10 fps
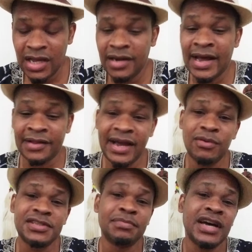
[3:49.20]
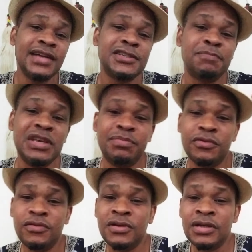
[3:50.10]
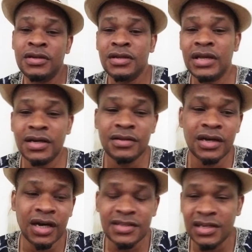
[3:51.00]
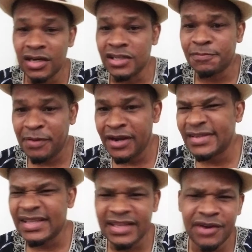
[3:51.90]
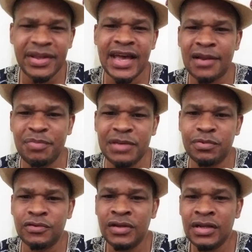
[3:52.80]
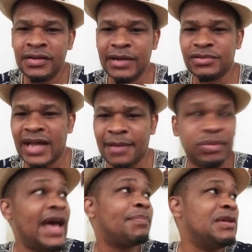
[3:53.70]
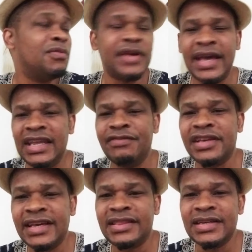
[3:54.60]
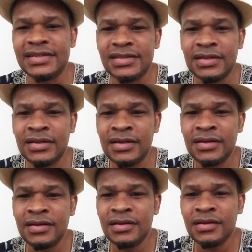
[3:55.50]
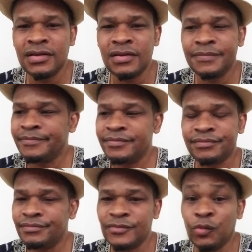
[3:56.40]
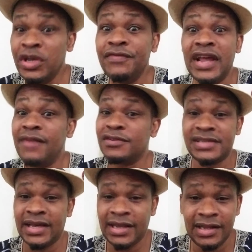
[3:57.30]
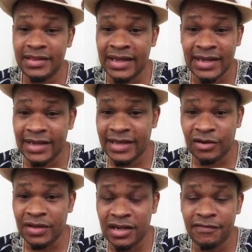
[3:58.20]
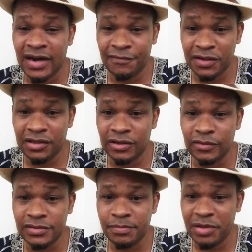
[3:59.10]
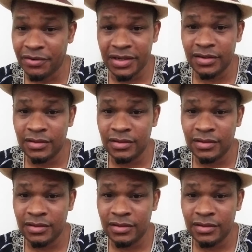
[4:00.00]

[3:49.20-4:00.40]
Now, there was some conscious people, other little conspiracy theory kind of people. They was like, black people can't even get this. We've never said anything like that on any of our videos, period.